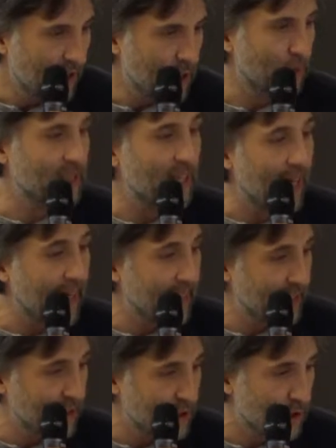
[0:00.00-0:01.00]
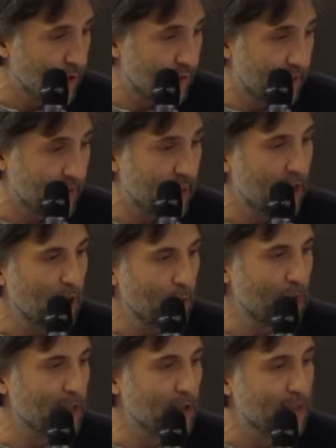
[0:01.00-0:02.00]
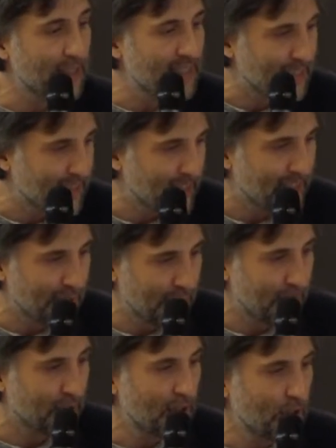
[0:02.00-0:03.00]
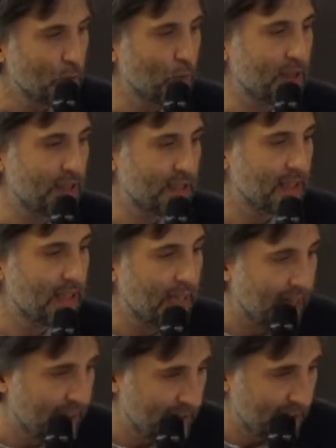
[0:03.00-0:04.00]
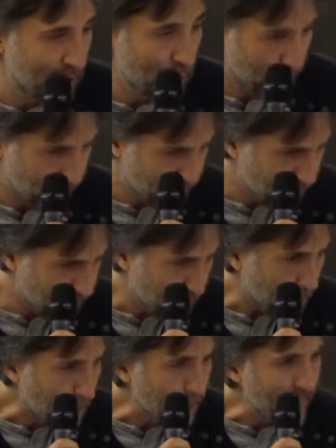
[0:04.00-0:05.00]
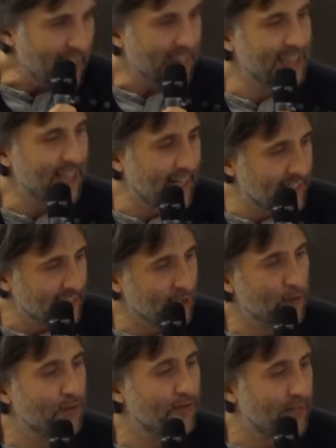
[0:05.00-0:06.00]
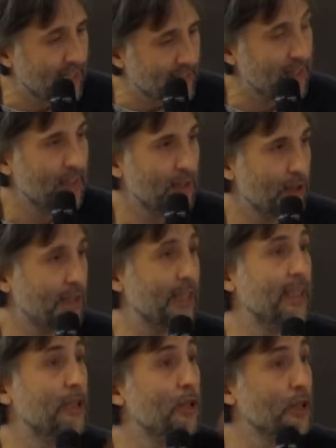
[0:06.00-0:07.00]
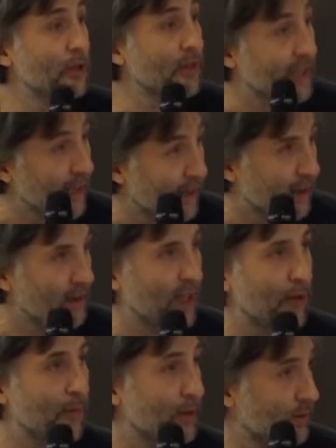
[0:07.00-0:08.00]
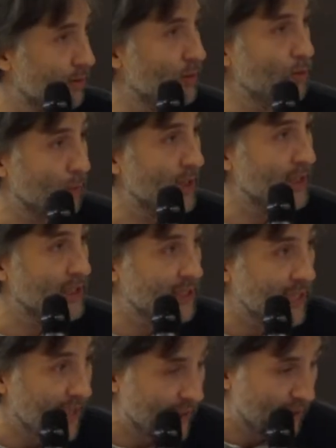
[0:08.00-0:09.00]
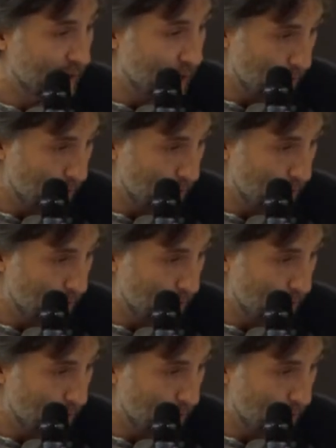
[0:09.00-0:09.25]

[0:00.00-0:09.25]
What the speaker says: So he's hiding something, but it's not exactly clear what he's hiding. He's hiding the fact that he doesn't care about what he's saying.